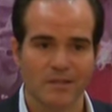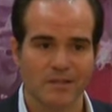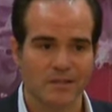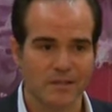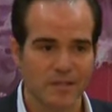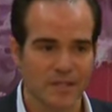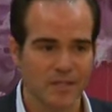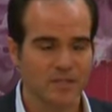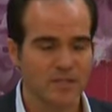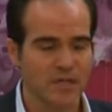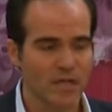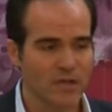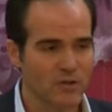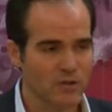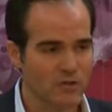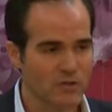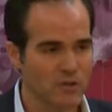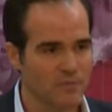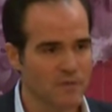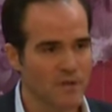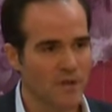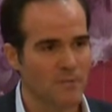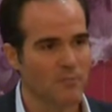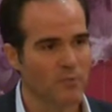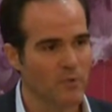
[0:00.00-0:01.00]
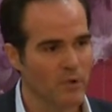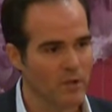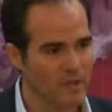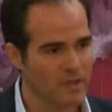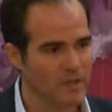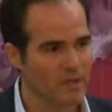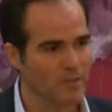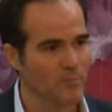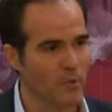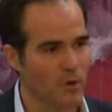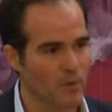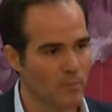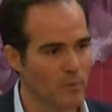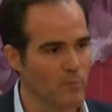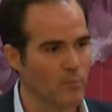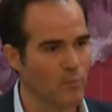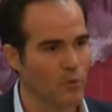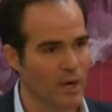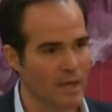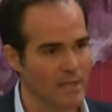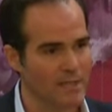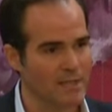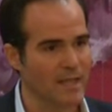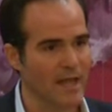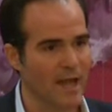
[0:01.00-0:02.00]
dictatorships have been
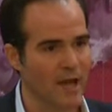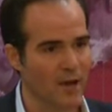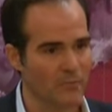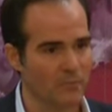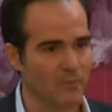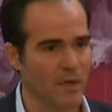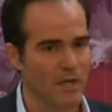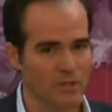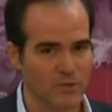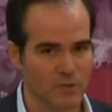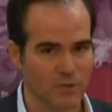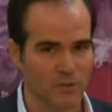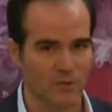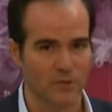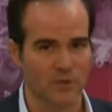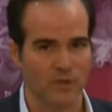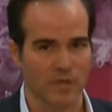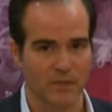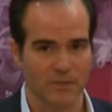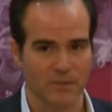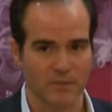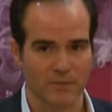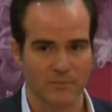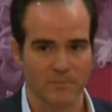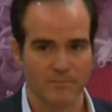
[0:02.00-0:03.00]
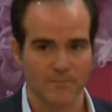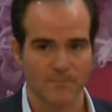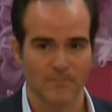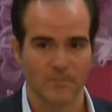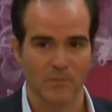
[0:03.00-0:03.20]
brought down by two things,